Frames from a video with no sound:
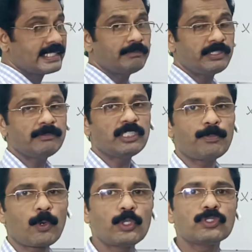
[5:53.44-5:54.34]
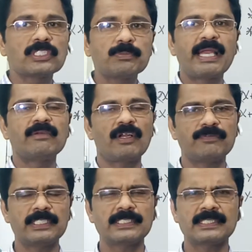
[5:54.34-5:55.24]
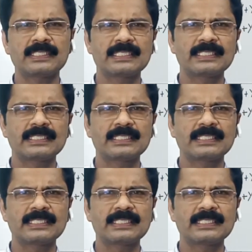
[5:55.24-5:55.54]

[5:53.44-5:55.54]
sometimes it produces male flowers.